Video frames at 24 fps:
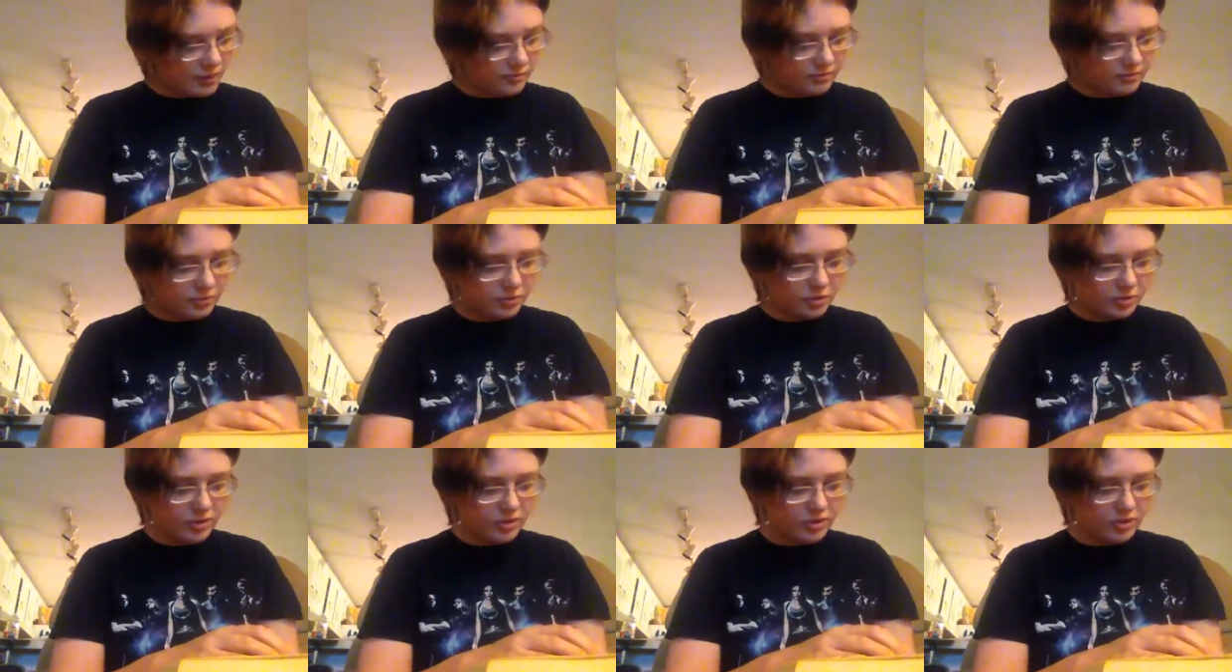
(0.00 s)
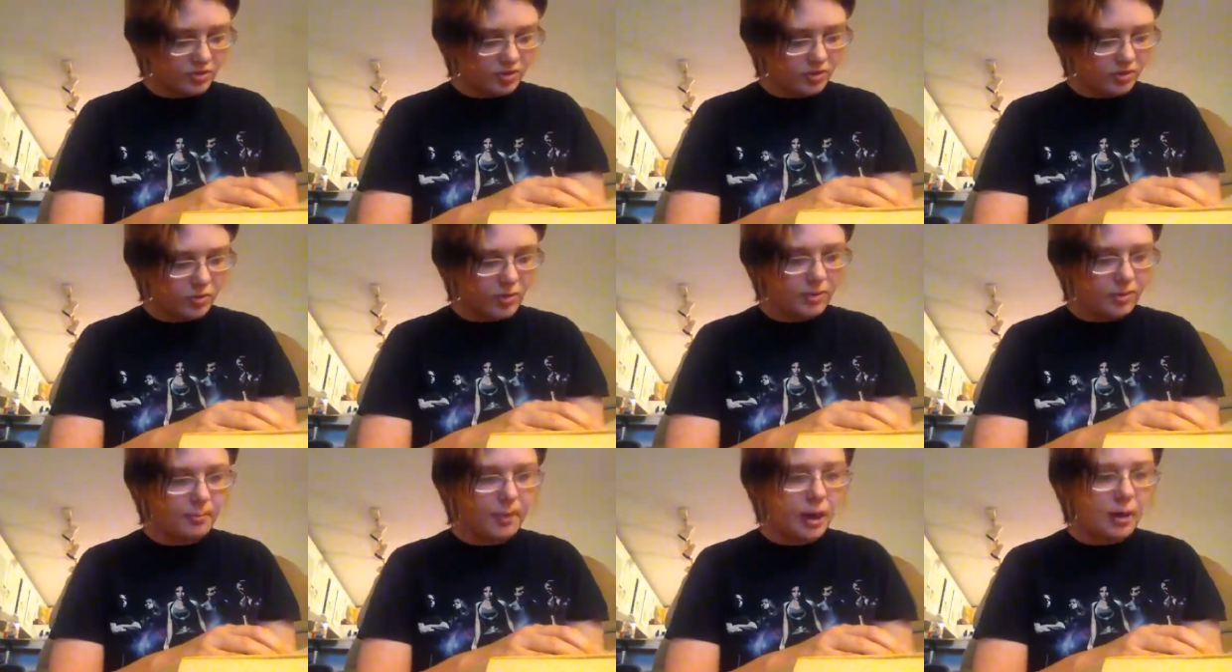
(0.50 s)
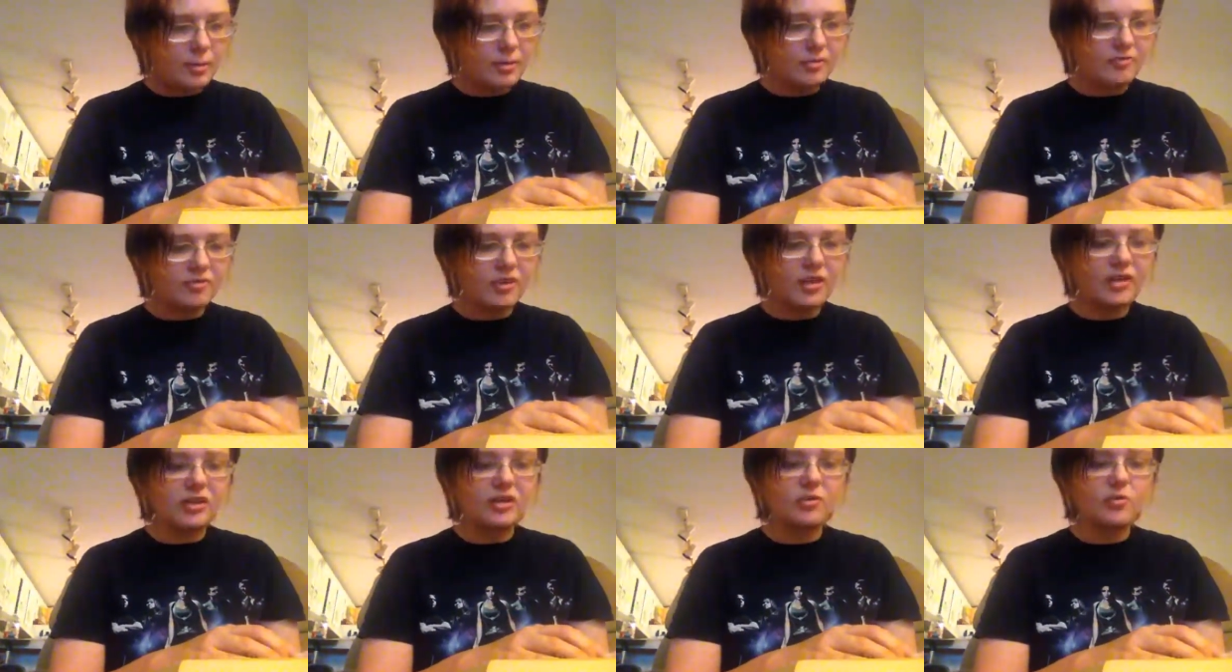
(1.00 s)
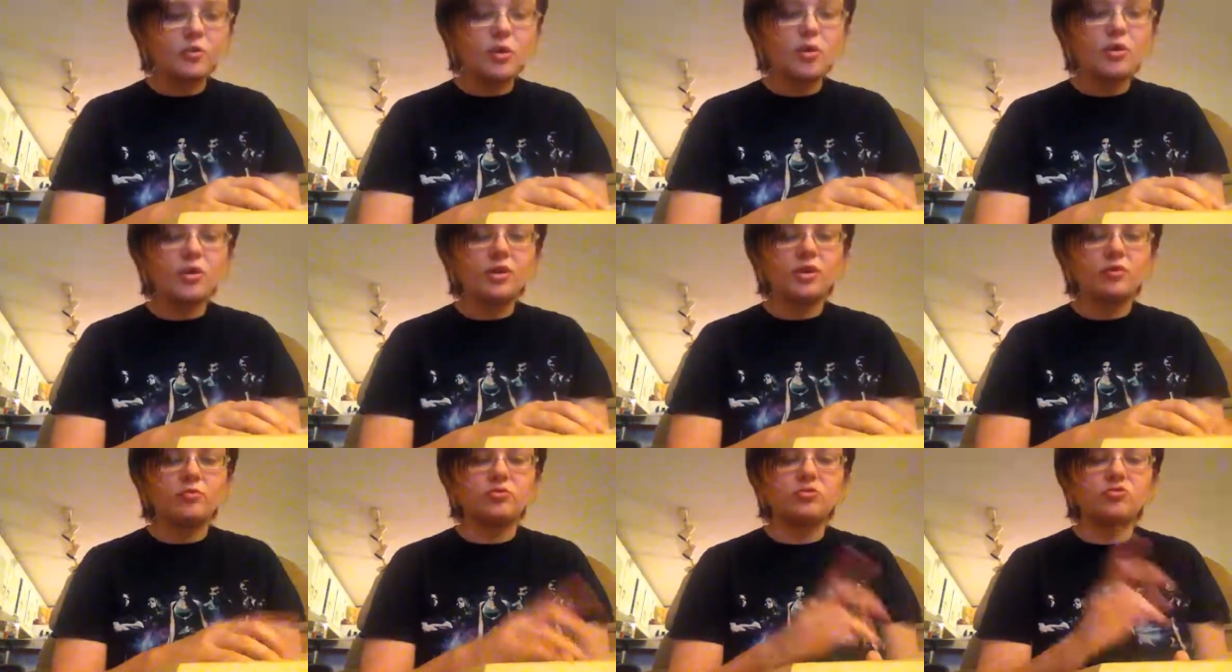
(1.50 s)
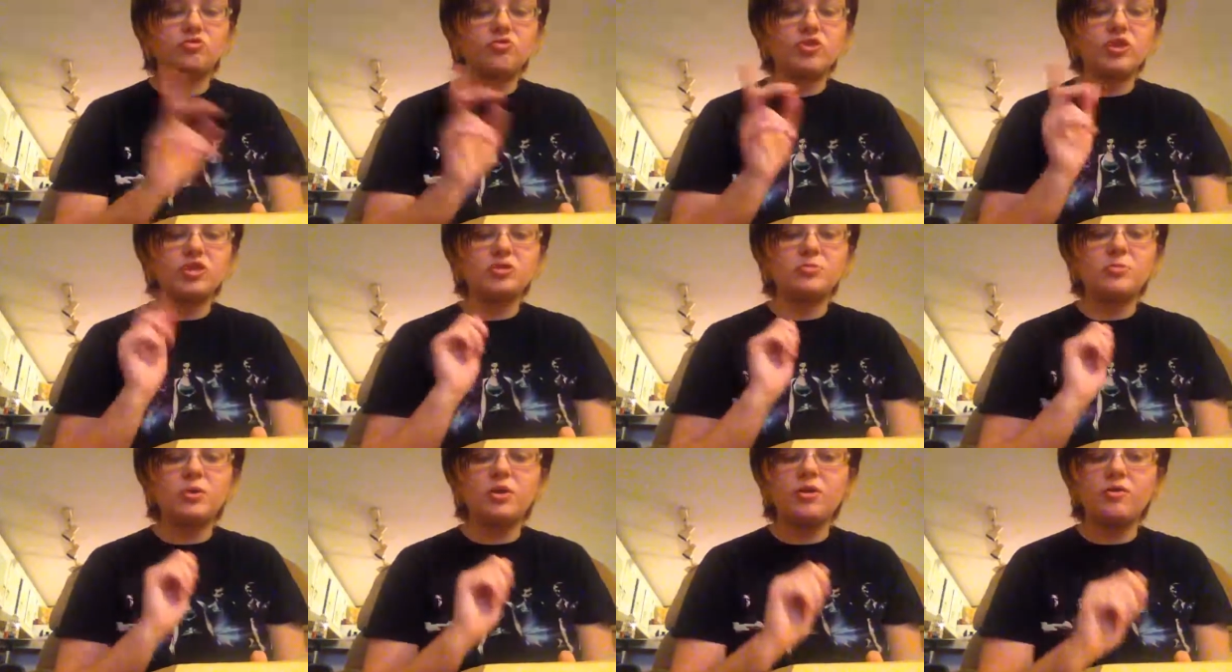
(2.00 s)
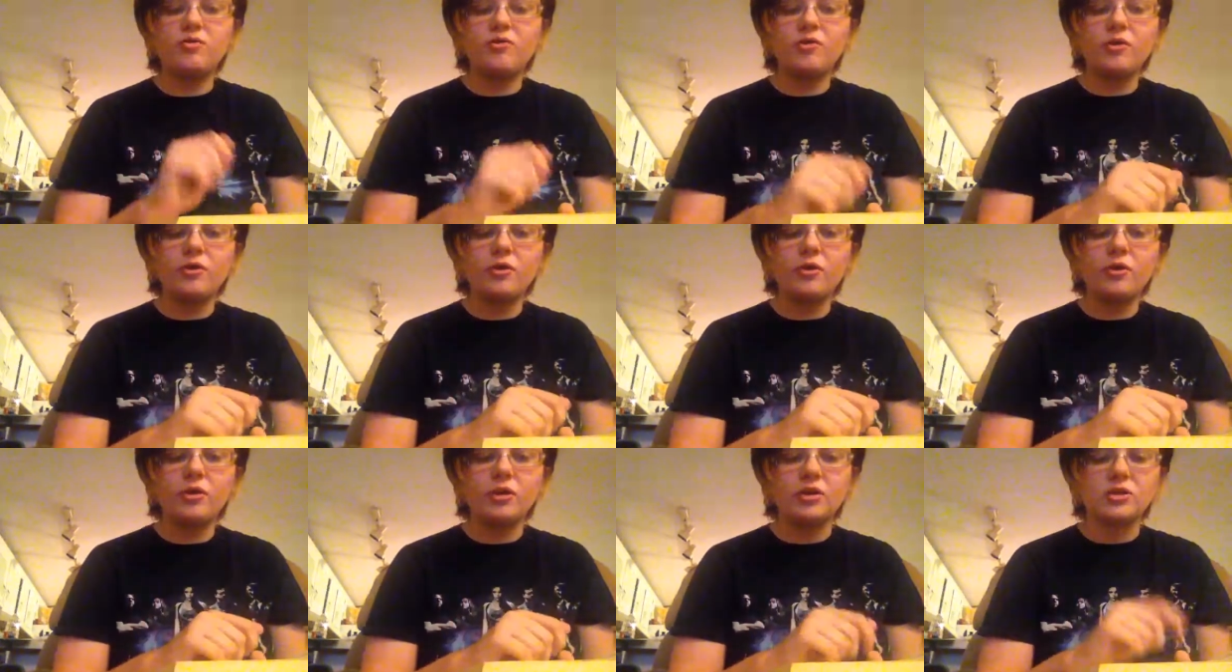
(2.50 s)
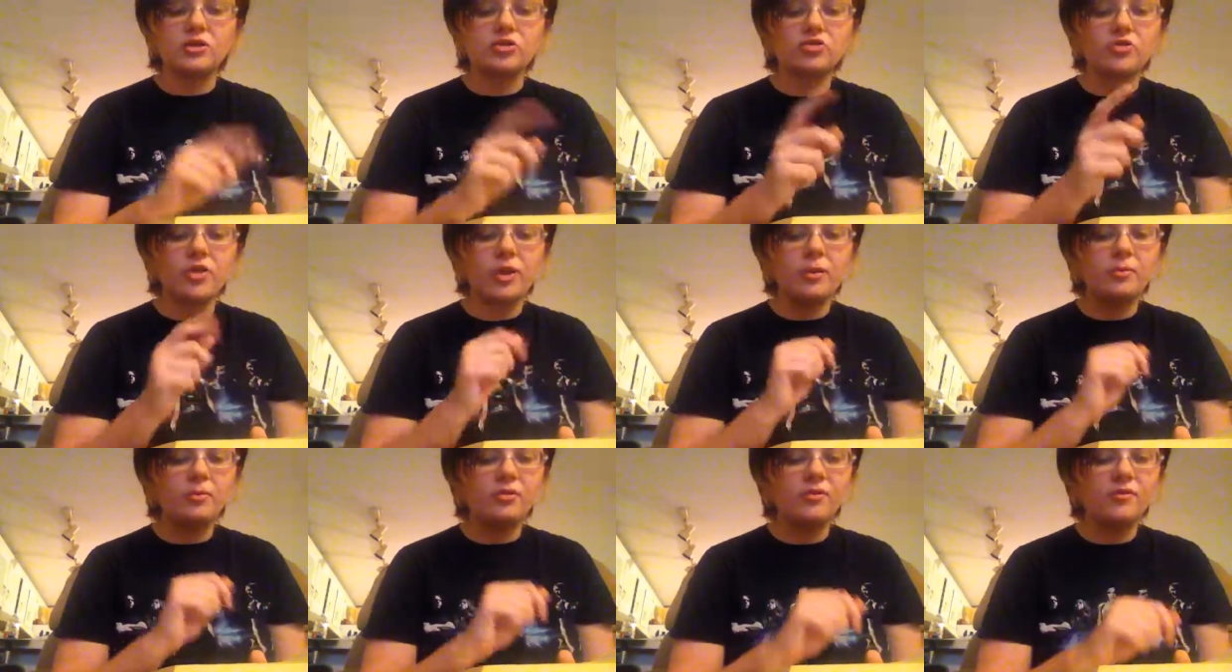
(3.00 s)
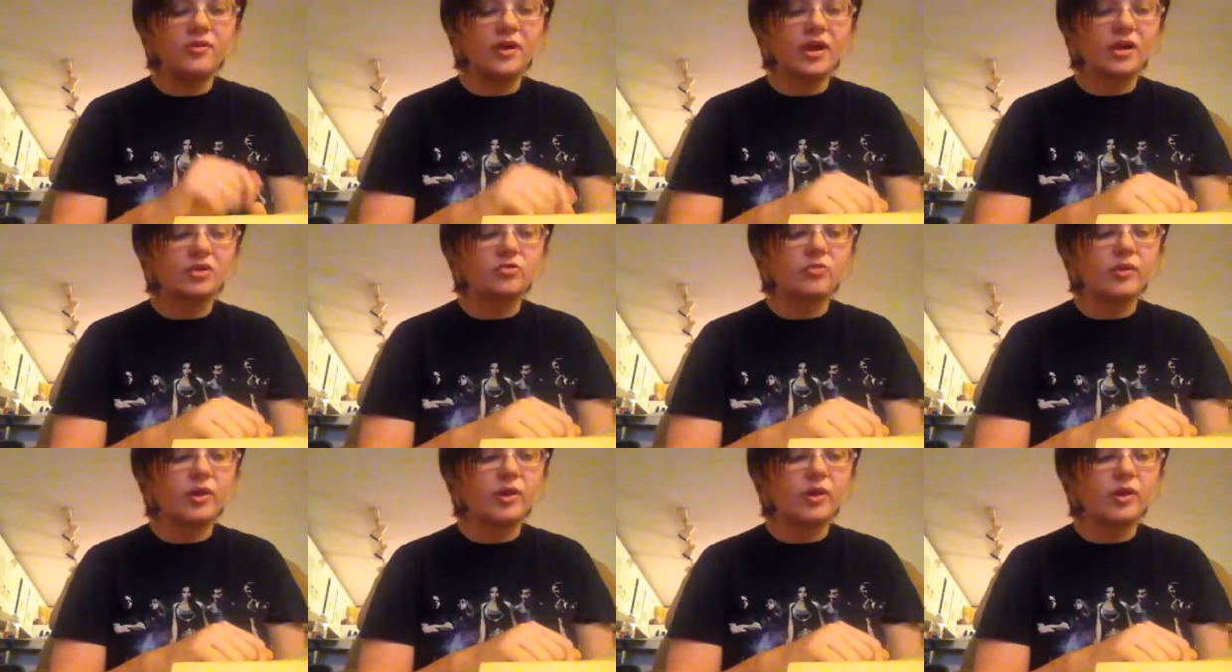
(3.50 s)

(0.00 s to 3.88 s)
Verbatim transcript: So, so that when Mamma finally woke, there was fresh milk for her and a scramble of eggs,